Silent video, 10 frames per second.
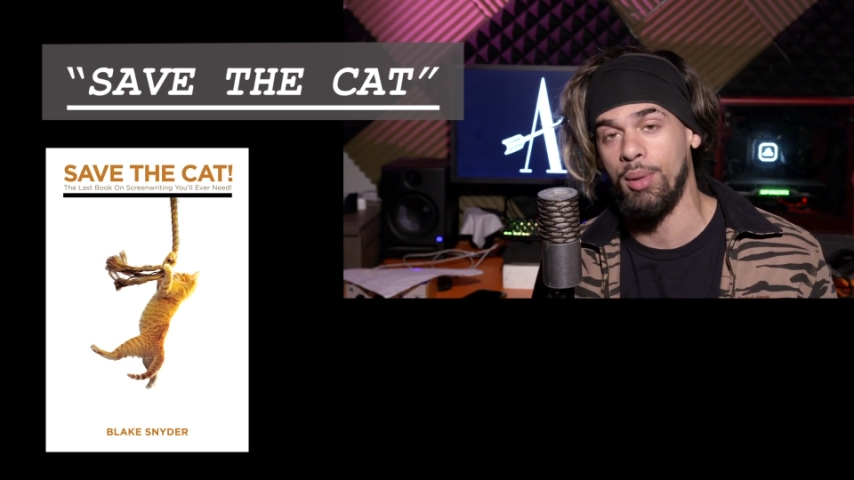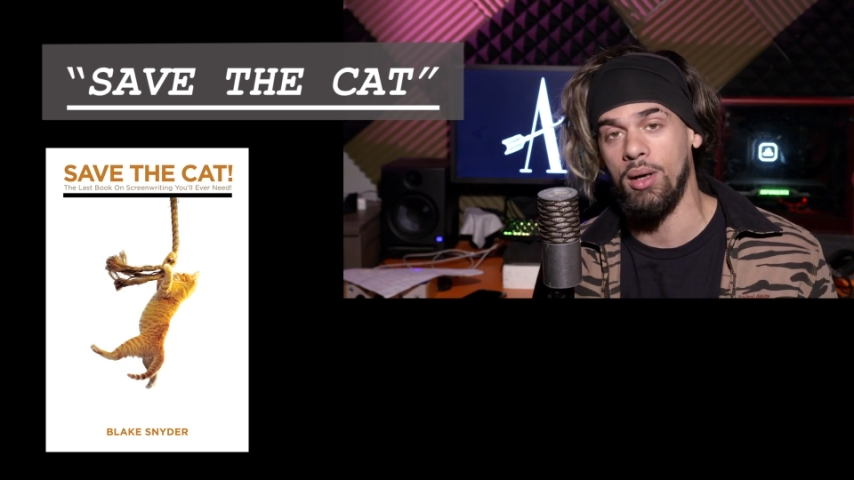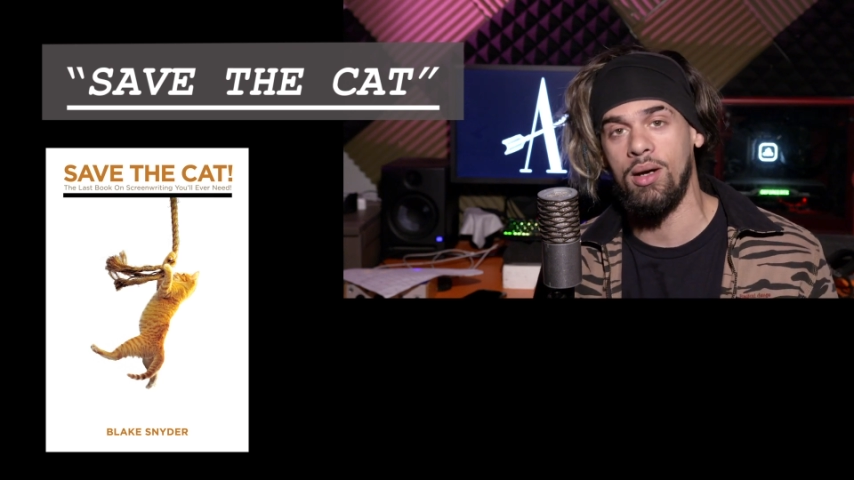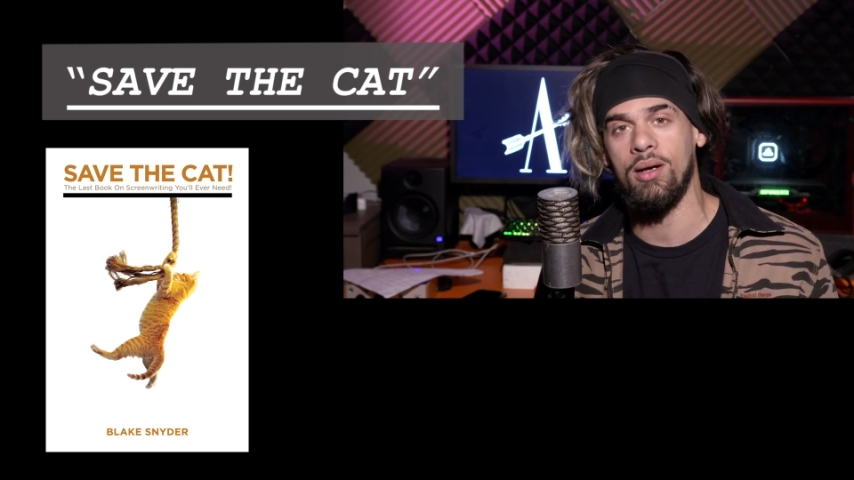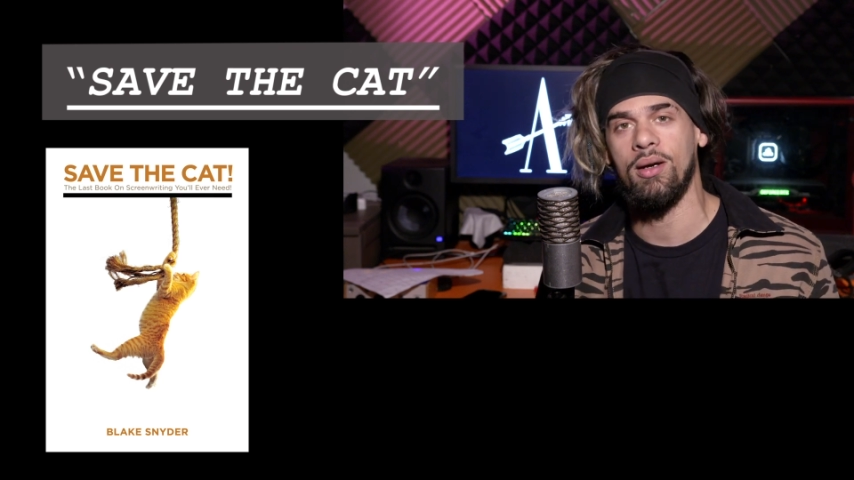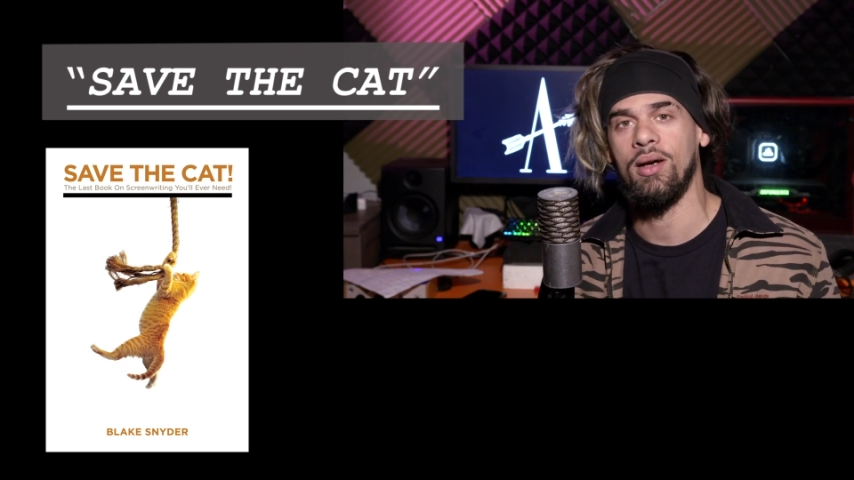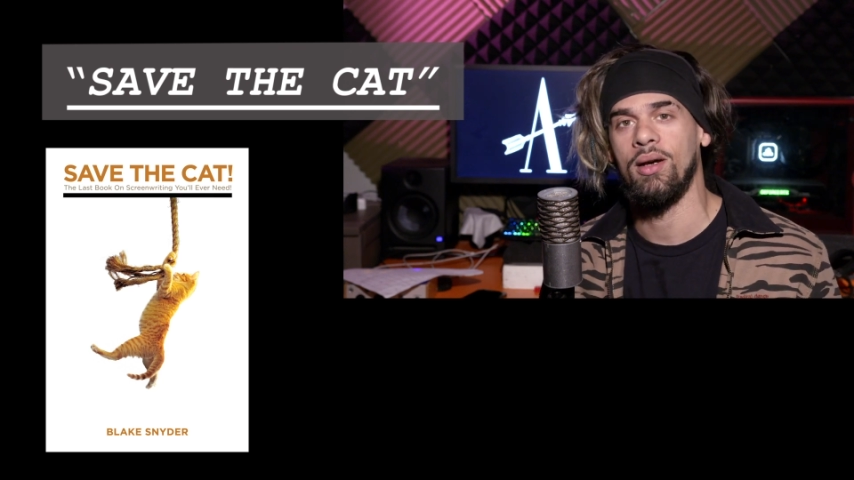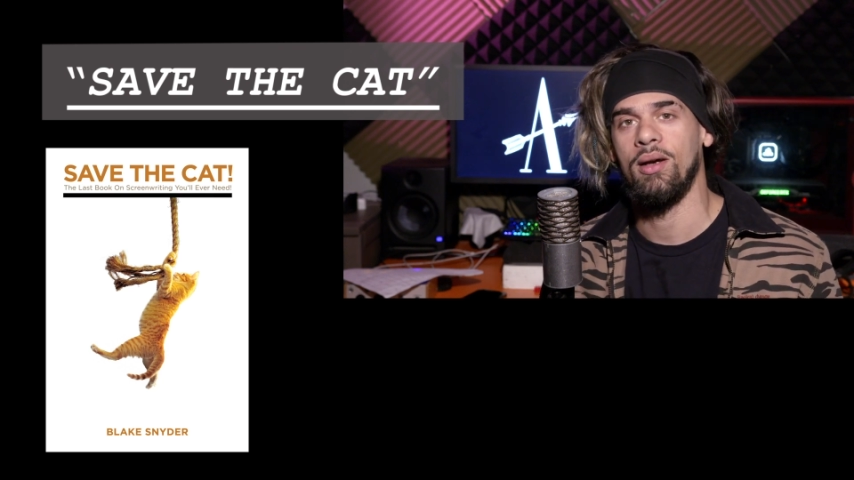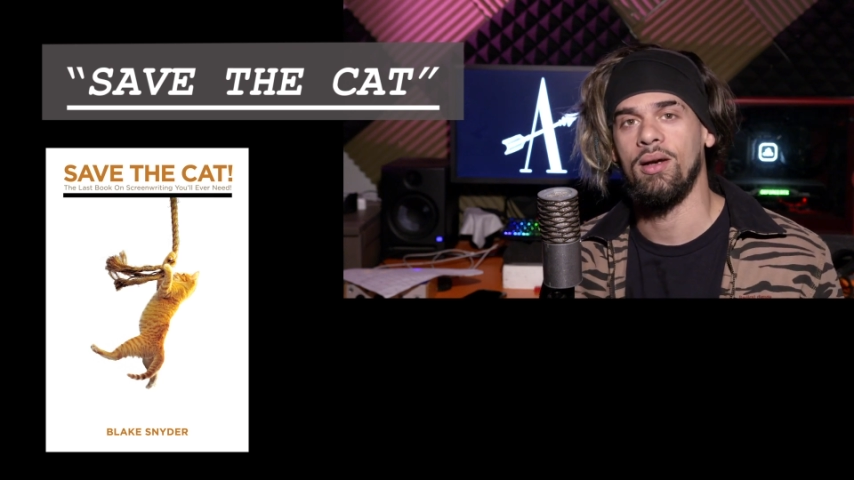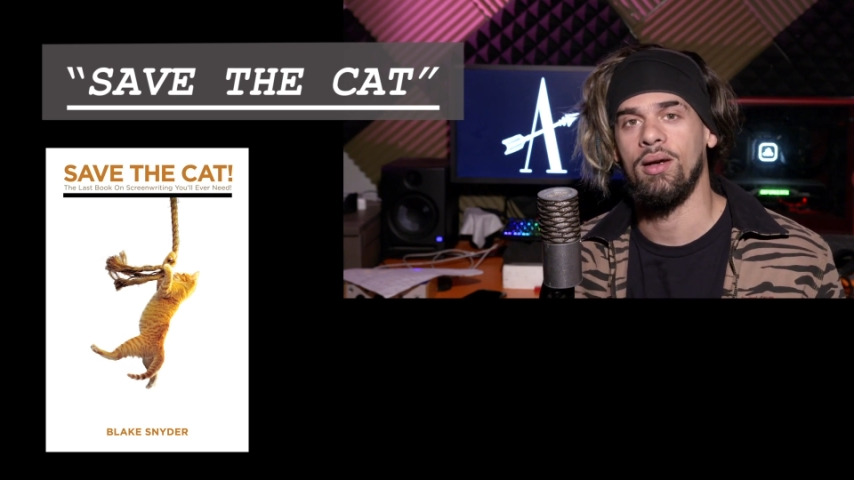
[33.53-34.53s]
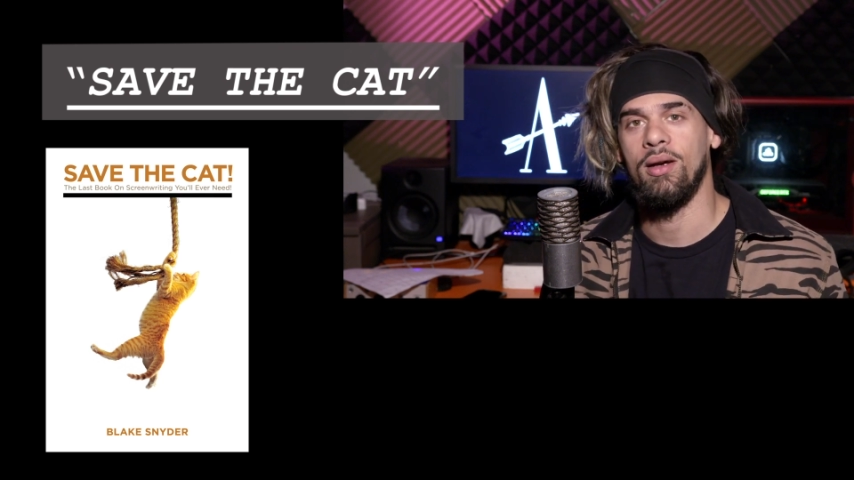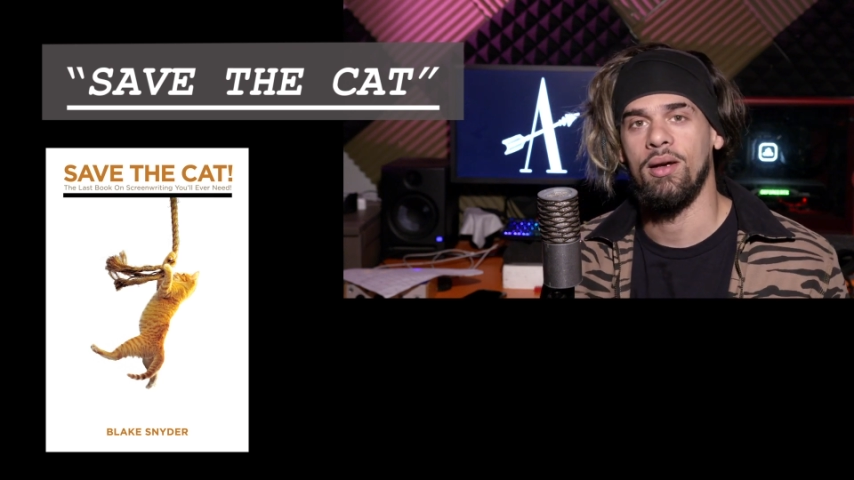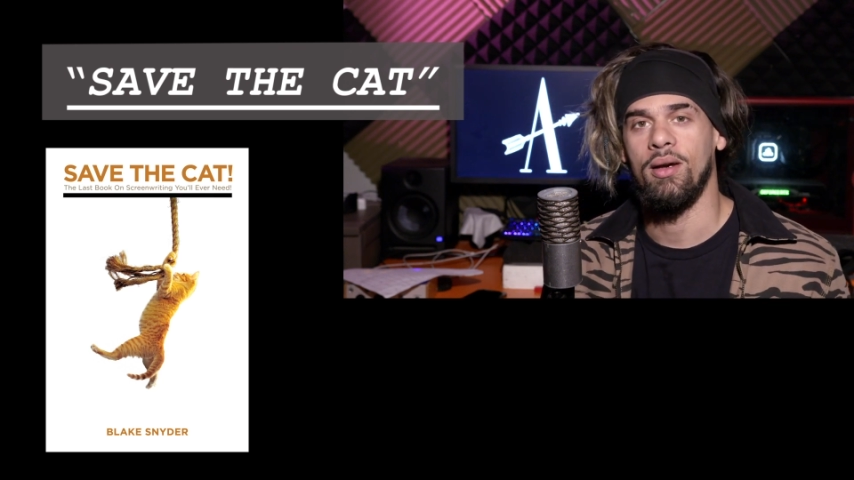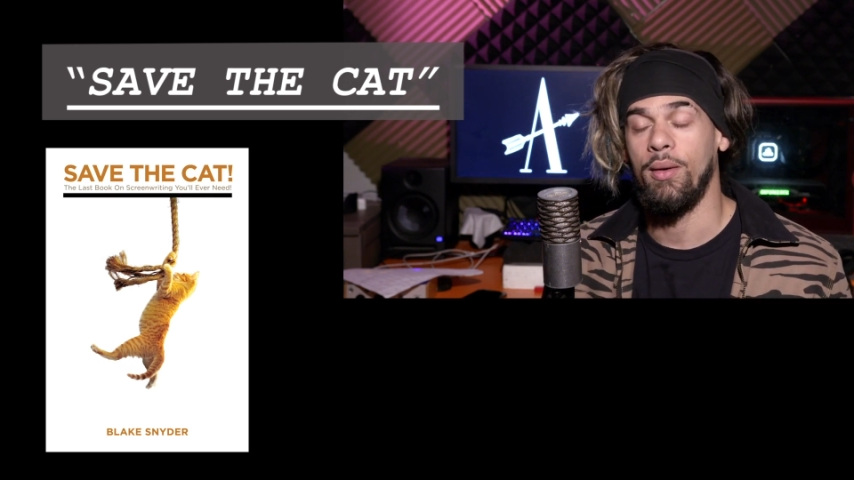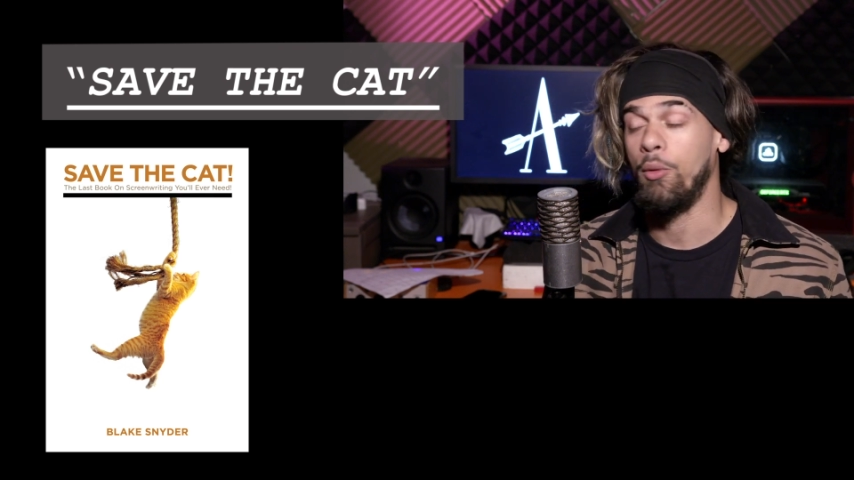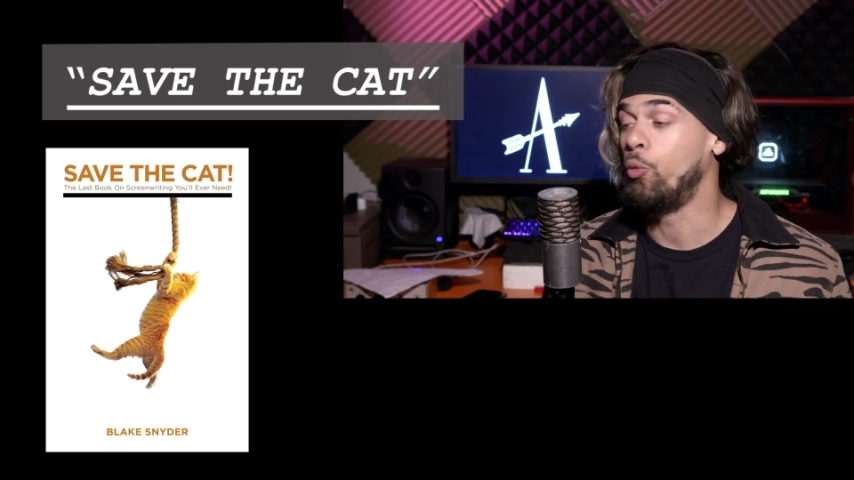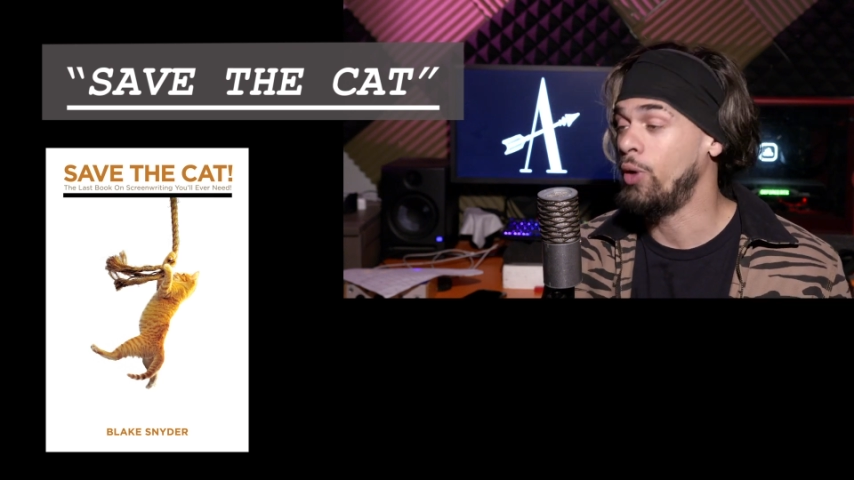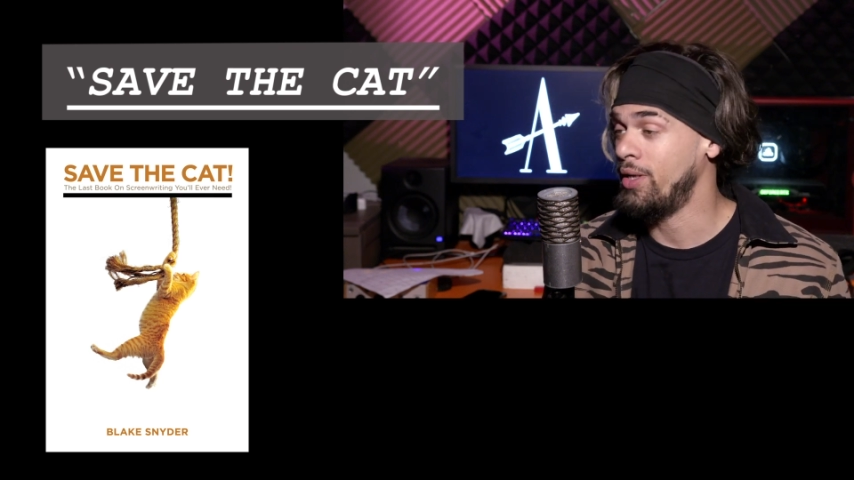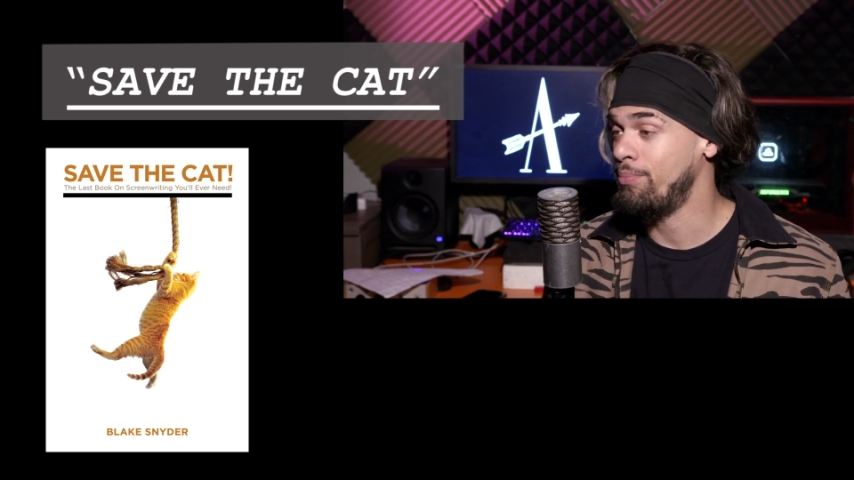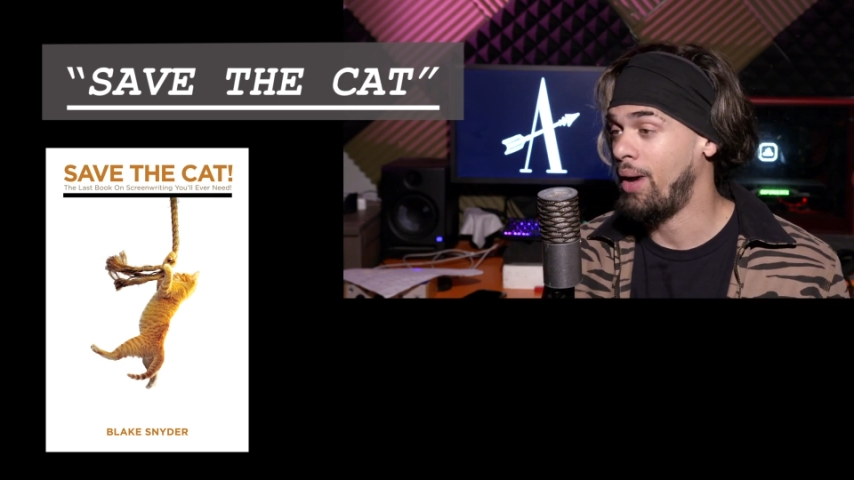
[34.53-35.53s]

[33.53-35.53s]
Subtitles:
book written